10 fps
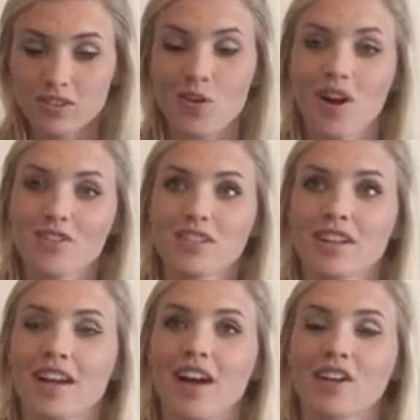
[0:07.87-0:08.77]
so often
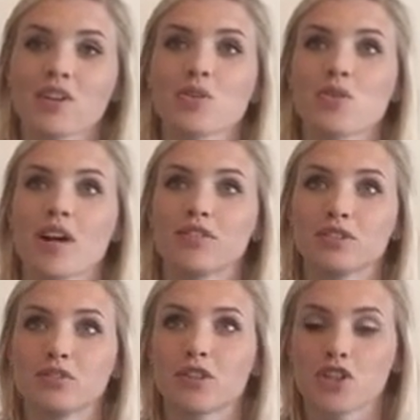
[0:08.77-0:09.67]
and how do you
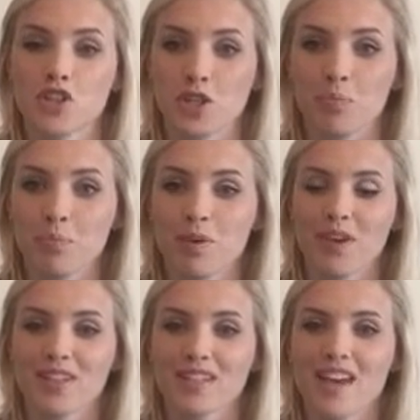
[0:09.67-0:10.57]
travel for cheap?
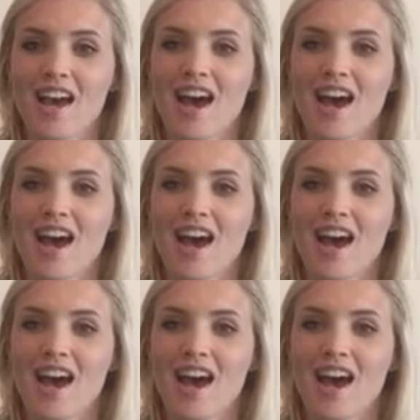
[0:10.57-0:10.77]
Because